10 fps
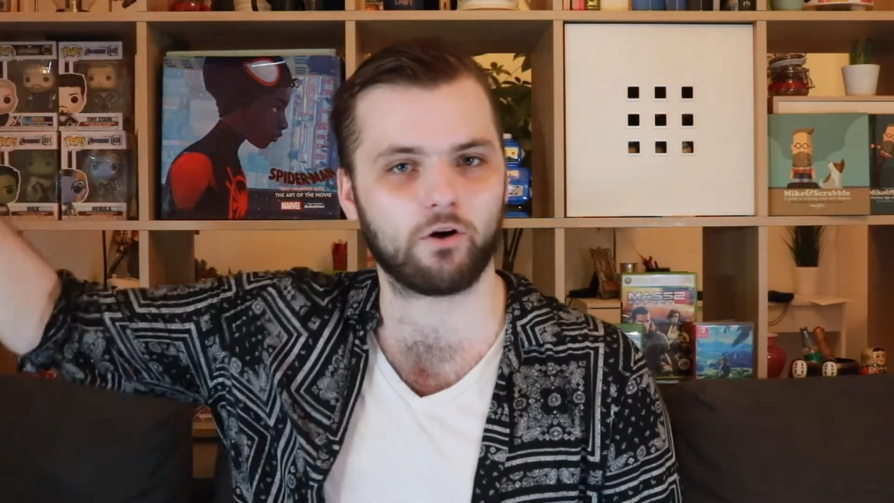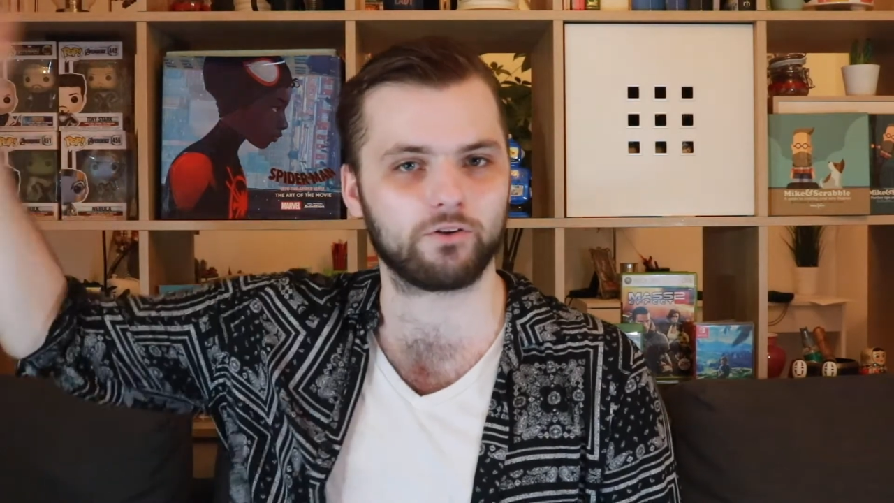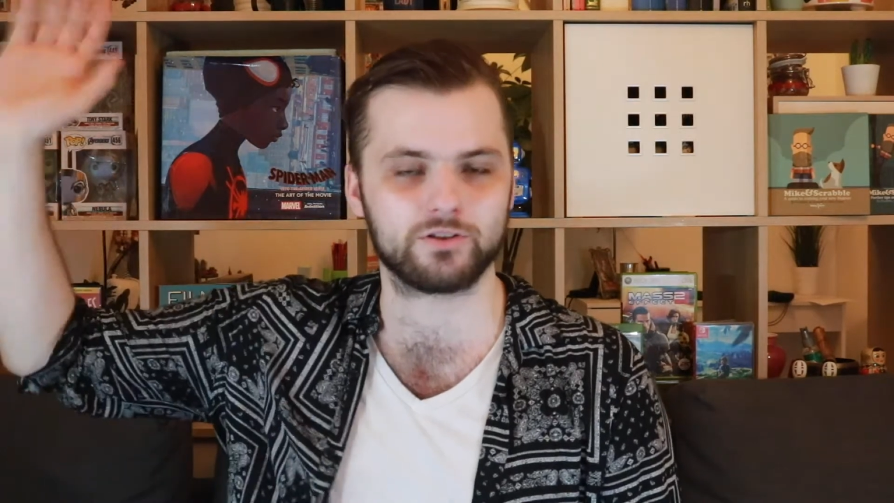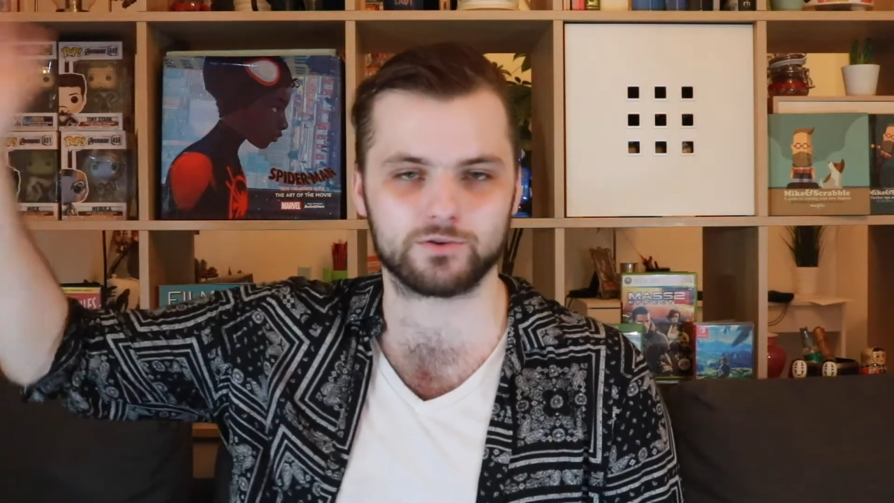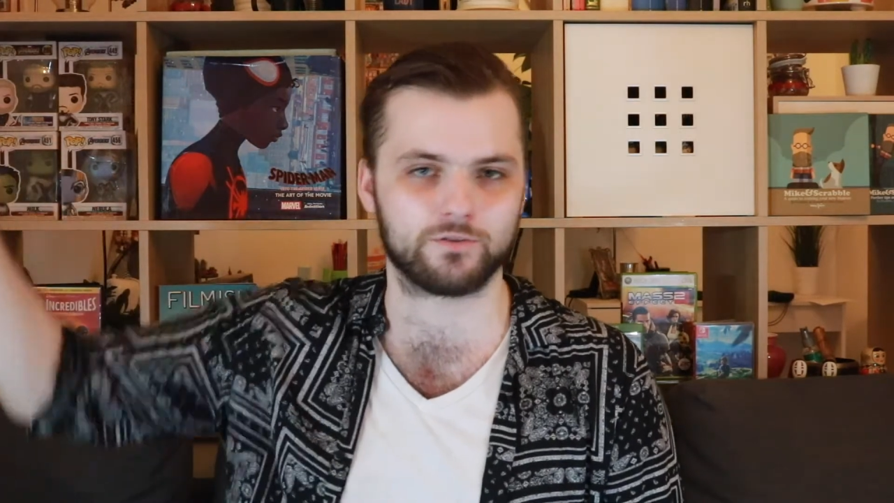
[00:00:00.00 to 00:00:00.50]

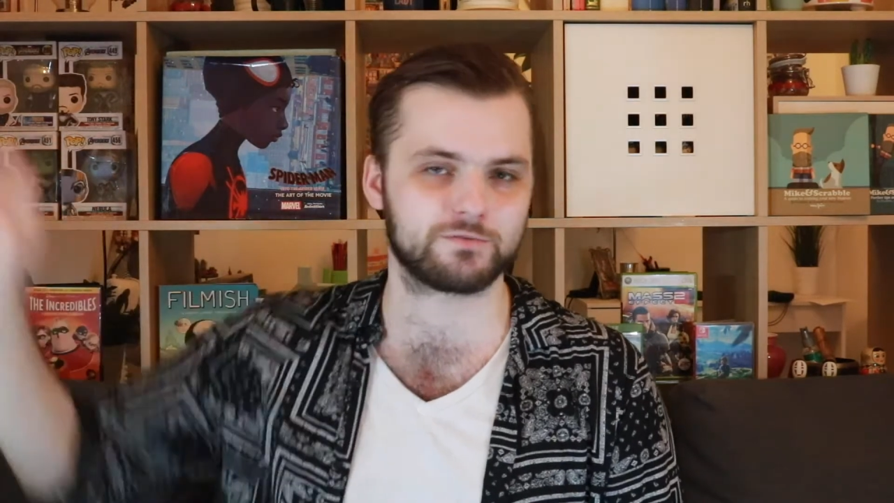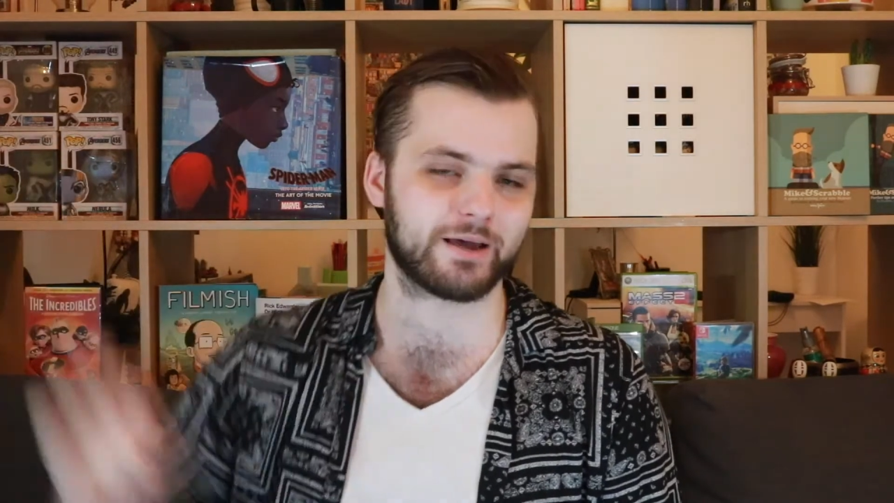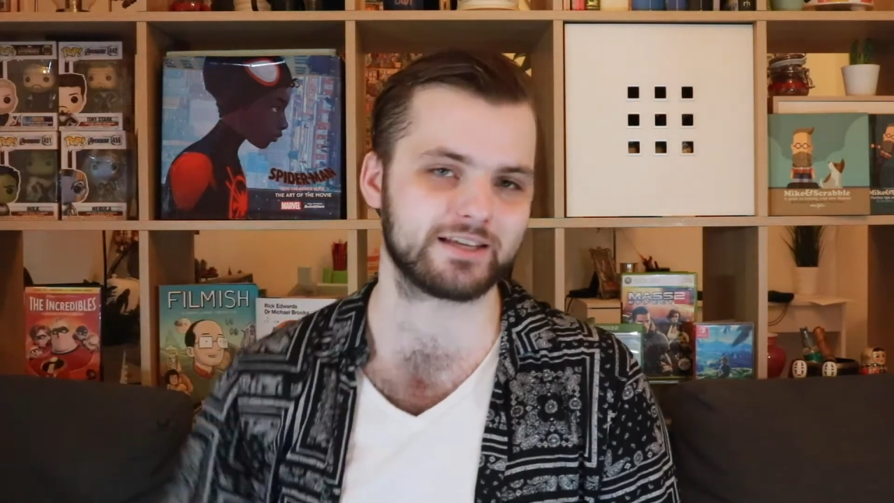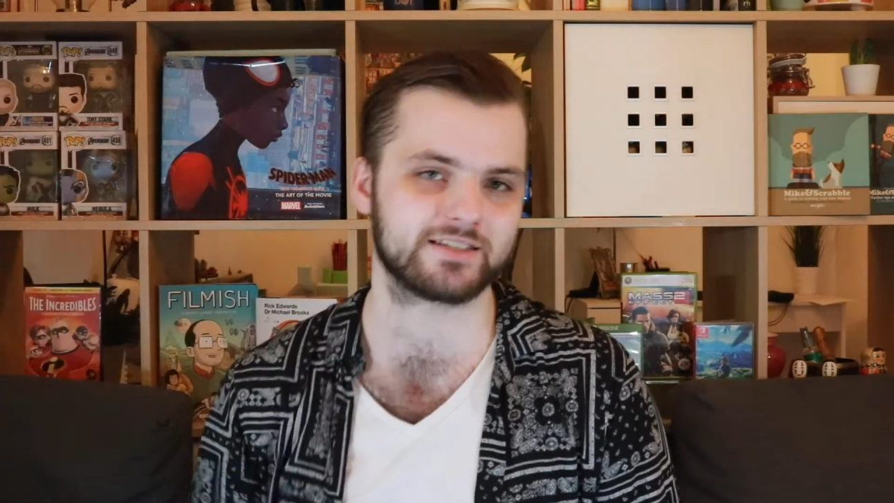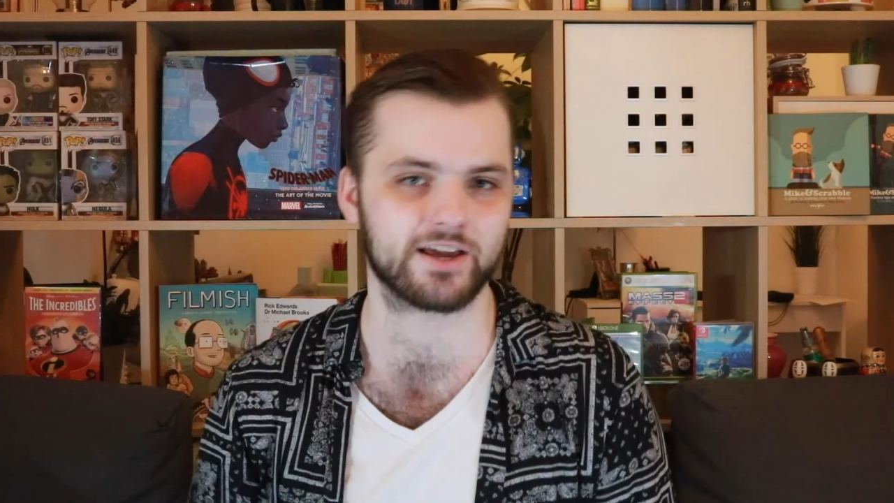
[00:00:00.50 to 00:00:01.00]
on a sort of
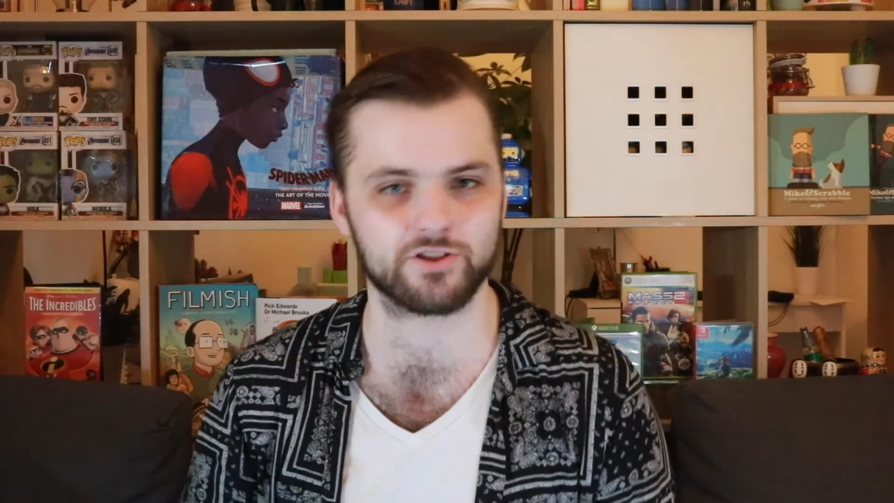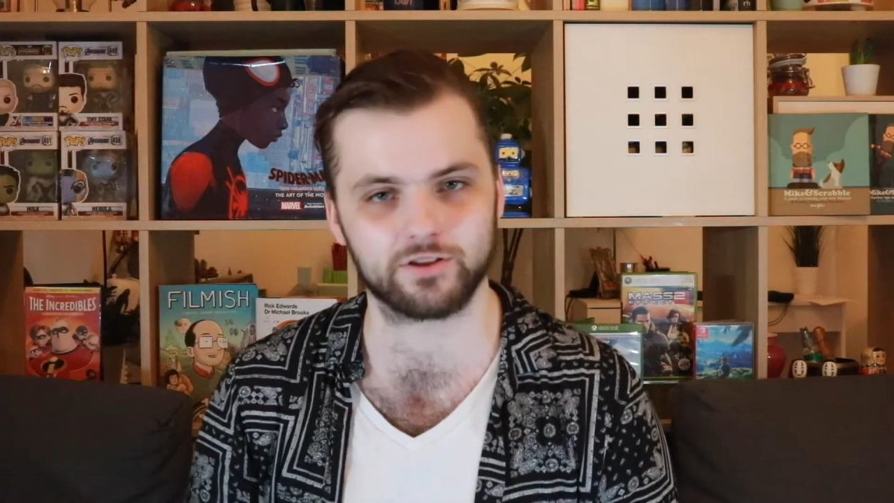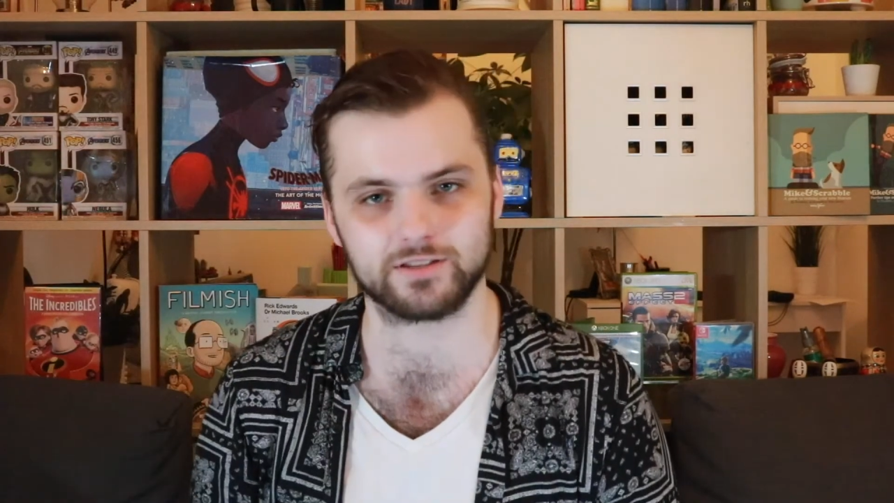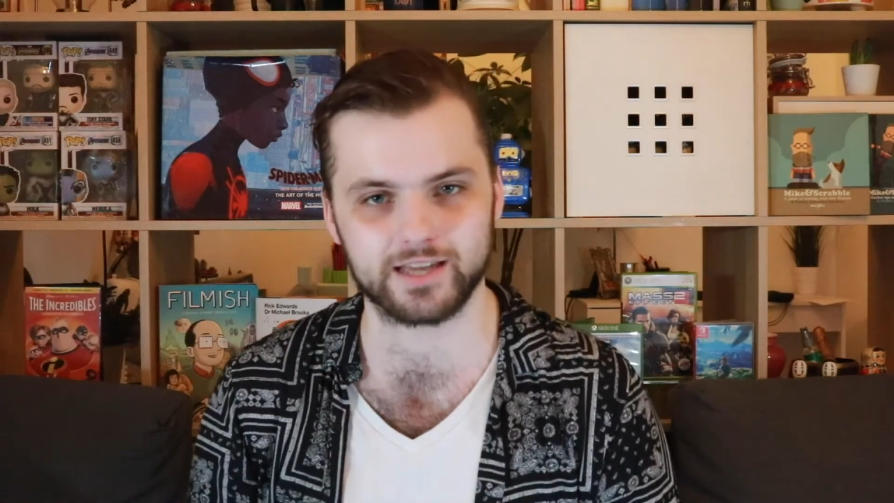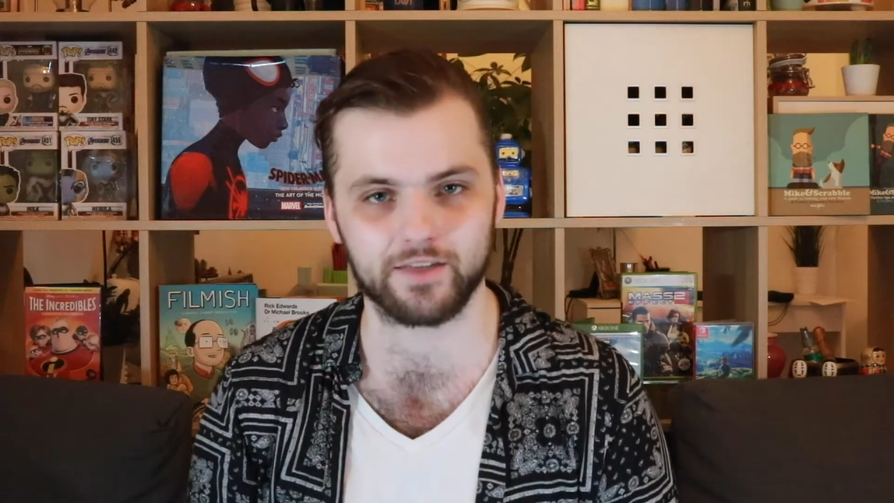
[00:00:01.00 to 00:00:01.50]
space
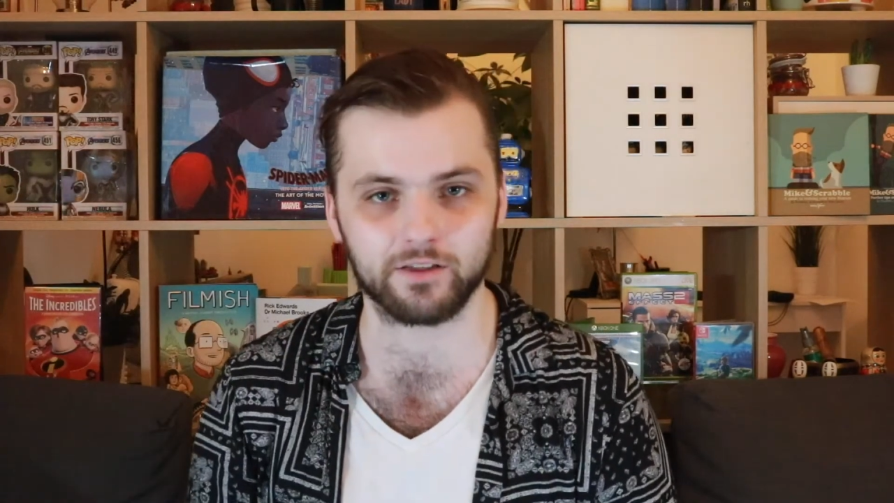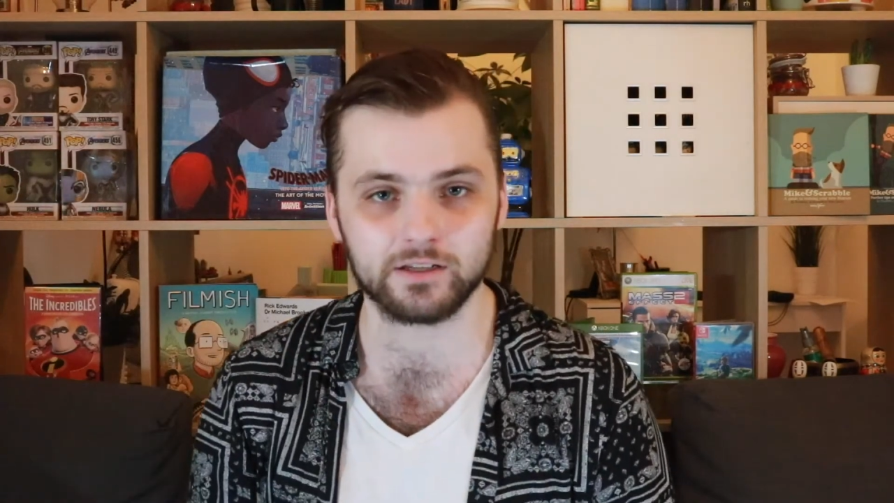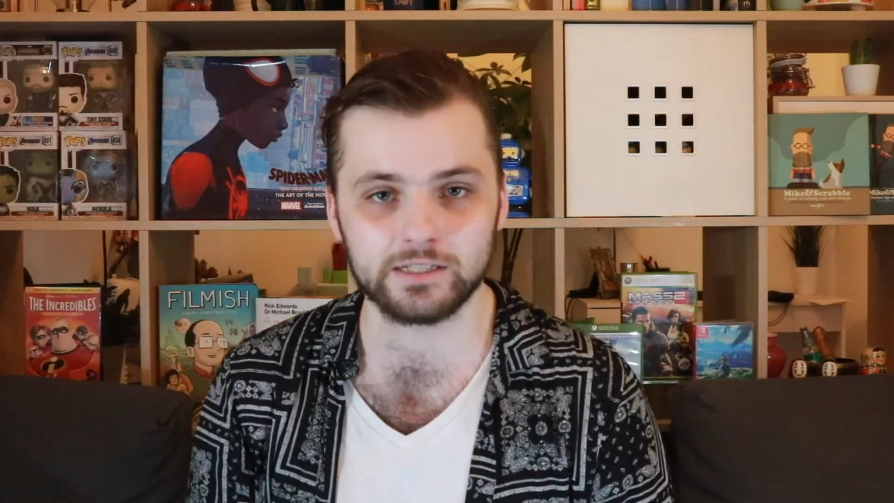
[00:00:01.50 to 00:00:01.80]
station together.